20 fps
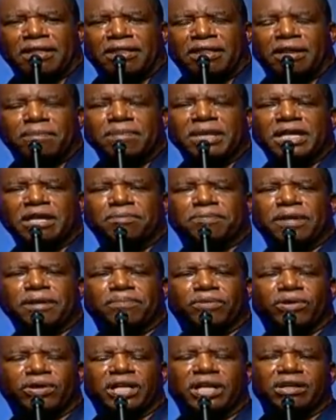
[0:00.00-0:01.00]
There are many
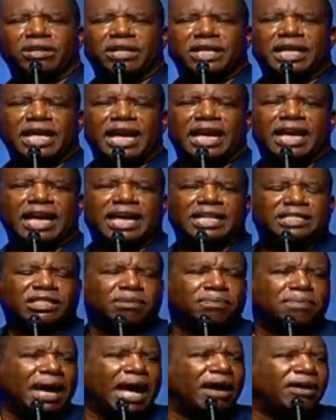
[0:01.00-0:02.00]
people here today,
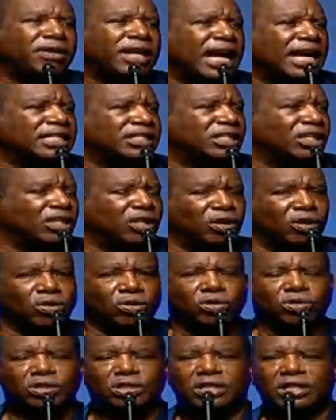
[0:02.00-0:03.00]
heads are bowed, eyes are
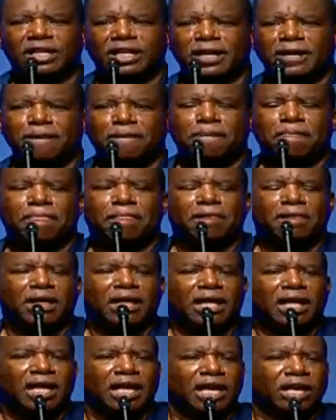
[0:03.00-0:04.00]
closed,
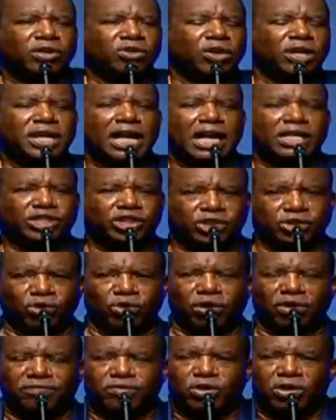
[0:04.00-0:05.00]
and you're not
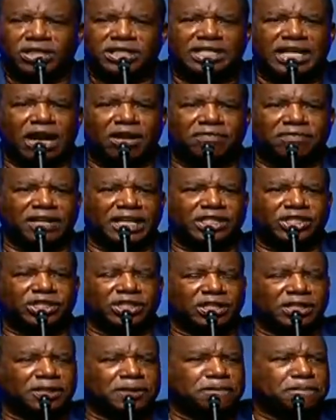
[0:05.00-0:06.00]
sure of your
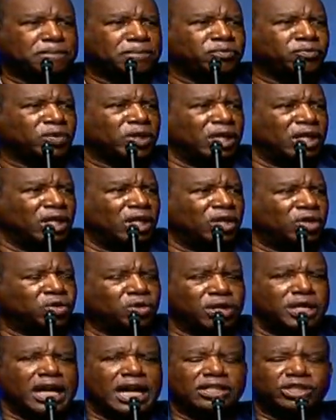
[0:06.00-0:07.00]
salvation.
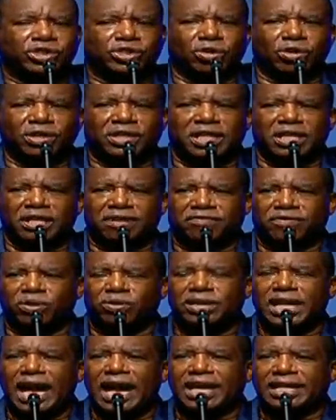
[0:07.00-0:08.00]
You're not sure that if
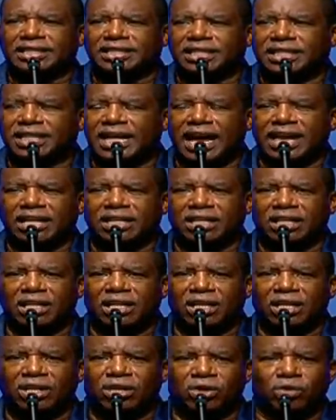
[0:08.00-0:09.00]
you died tonight,
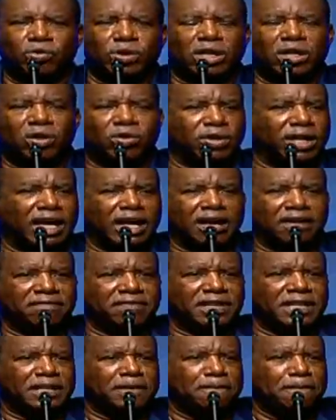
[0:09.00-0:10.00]
you would go to
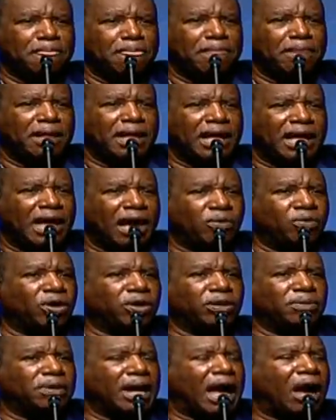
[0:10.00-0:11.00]
heaven. I
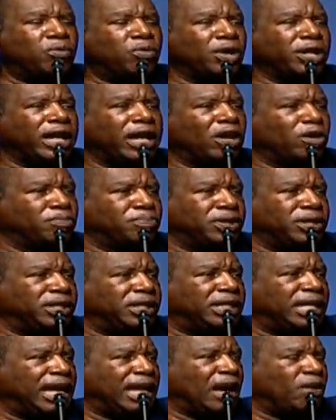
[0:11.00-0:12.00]
want to I want to help you
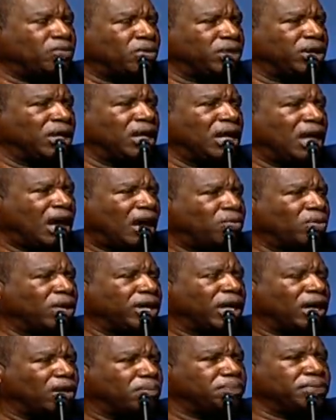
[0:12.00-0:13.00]
today. I want to I
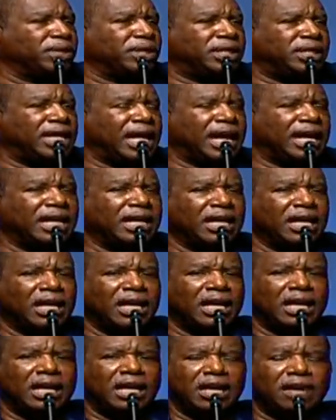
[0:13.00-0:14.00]
want to help you today.
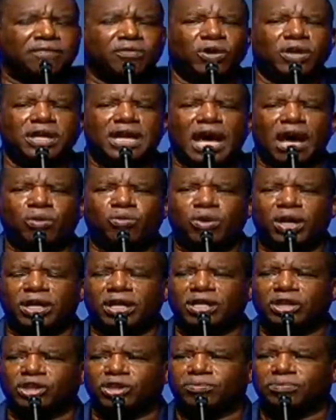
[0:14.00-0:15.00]
If you're not
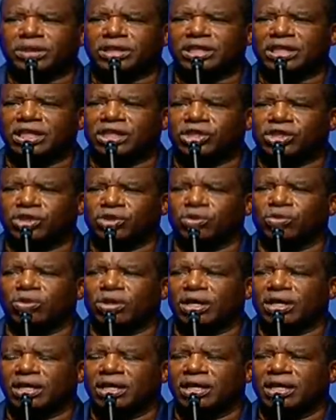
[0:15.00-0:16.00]
100%
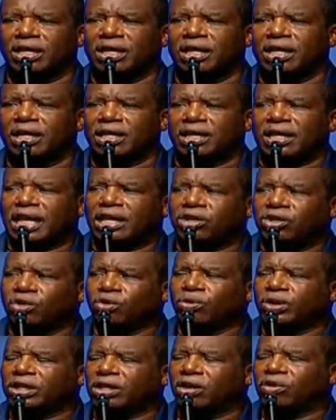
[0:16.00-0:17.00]
sure that
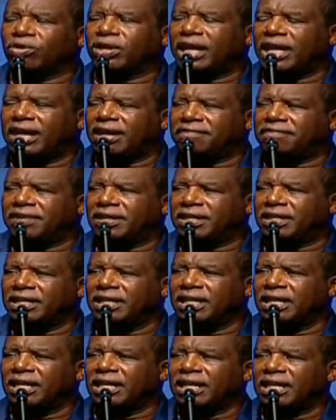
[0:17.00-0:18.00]
you would go to
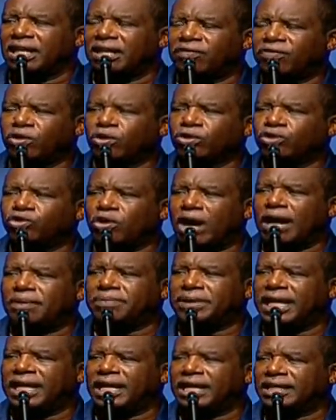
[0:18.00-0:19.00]
heaven if you
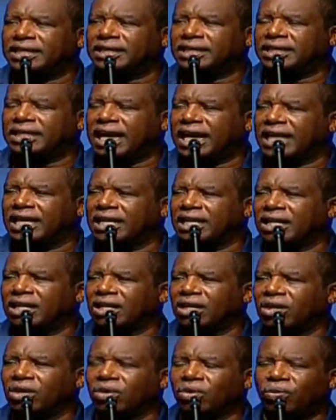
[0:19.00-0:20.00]
drop dead today,
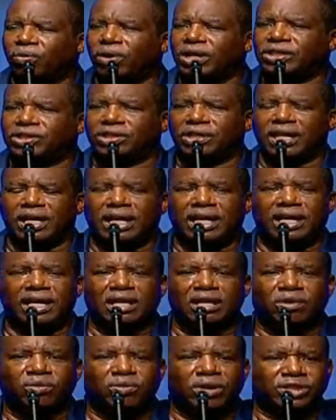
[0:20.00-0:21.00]
raise your
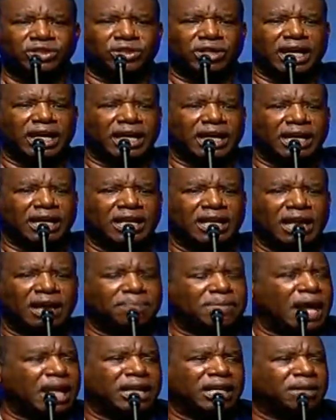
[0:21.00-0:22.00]
hand. Raise your
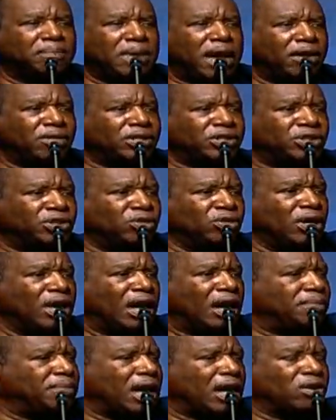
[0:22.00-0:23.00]
hand. not embarrass you.
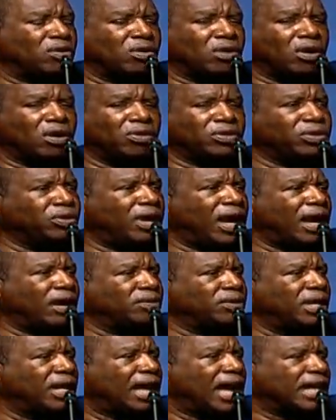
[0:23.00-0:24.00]
I'm not gonna call you
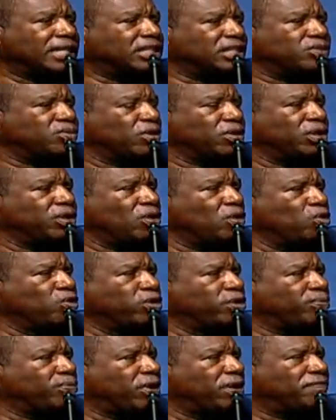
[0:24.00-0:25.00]
out. I just want to know
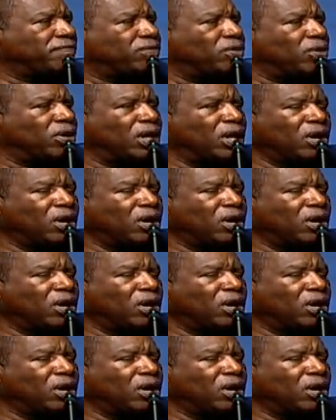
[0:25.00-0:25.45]
who to pray for.